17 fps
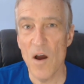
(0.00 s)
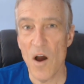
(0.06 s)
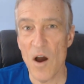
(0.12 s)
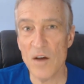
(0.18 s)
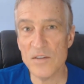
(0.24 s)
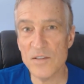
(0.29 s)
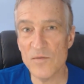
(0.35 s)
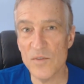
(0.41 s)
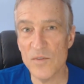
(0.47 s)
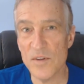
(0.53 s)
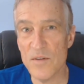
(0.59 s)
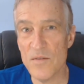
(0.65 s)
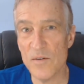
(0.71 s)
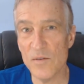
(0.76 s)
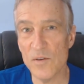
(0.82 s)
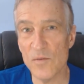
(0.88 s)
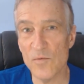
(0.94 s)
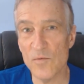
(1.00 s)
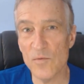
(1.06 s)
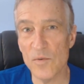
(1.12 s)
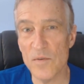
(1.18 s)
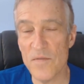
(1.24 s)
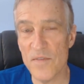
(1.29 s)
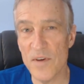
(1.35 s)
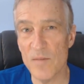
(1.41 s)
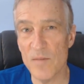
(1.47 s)
Also, another little
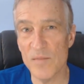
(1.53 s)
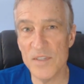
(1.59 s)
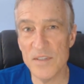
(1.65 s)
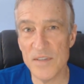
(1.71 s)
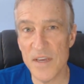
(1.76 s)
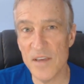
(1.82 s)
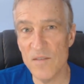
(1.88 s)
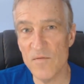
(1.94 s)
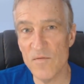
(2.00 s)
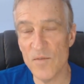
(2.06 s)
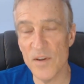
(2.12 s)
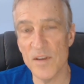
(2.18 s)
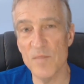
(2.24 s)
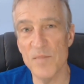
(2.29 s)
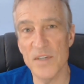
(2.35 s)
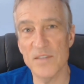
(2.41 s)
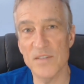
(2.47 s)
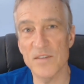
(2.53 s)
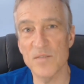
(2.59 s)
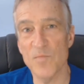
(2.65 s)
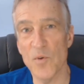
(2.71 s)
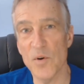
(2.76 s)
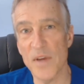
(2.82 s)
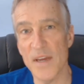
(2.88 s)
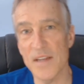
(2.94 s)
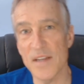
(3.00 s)
rule of thumb, let's say you've written a business
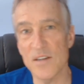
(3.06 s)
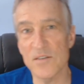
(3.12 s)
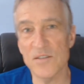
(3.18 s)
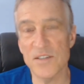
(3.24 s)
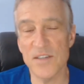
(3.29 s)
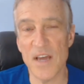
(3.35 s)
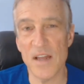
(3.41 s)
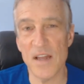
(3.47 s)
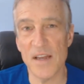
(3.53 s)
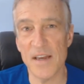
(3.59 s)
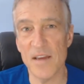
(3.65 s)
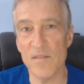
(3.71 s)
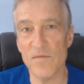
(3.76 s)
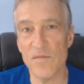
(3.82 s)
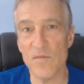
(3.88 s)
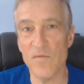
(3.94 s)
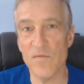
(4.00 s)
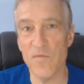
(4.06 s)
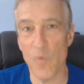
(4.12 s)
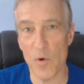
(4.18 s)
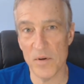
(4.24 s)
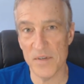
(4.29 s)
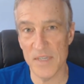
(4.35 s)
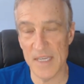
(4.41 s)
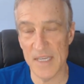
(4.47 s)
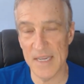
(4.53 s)
book and you're selling it for
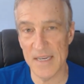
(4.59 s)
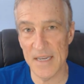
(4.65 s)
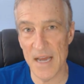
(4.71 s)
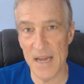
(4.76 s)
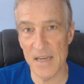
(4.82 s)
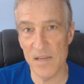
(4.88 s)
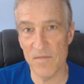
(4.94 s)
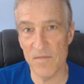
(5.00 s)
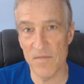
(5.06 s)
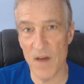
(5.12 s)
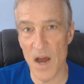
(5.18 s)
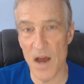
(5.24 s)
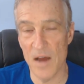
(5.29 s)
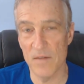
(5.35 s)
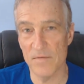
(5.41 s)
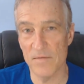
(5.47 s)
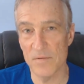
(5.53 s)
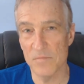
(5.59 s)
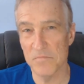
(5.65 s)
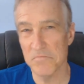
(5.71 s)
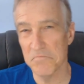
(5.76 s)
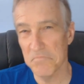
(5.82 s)
$14.95